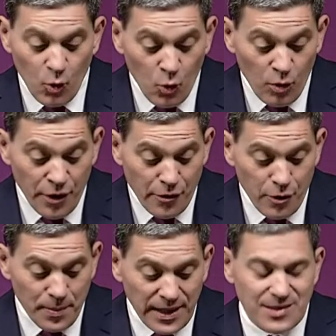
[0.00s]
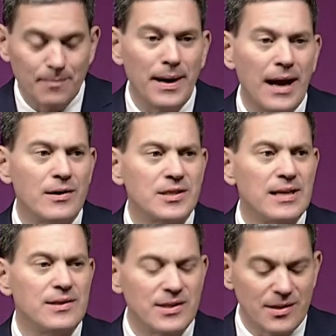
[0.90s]
in all the groupings and power
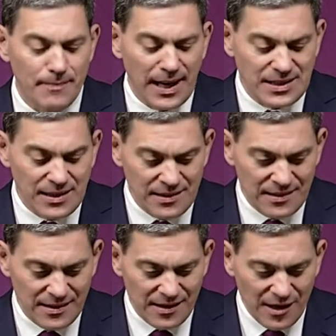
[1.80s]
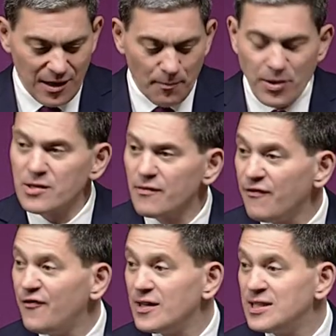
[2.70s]
centres that matter, because of
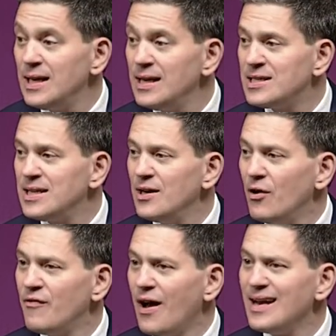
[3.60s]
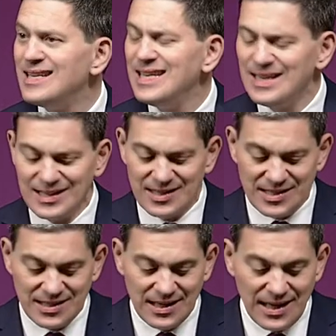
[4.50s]
the fertility of
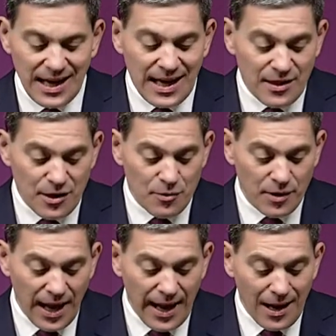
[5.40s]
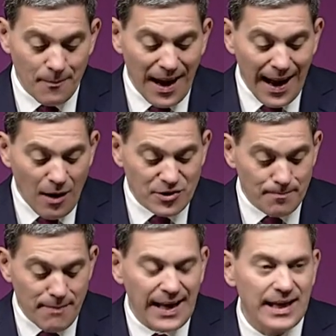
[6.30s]
ideas in the UK about how
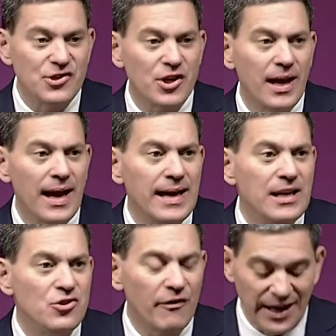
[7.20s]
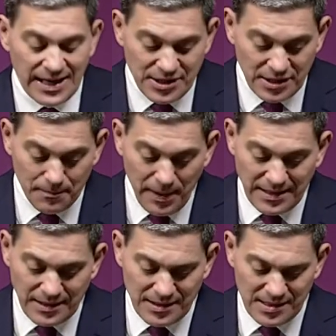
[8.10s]
to manage an age of
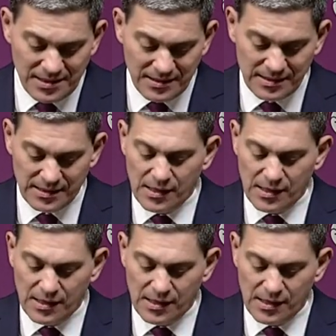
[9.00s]
interdependence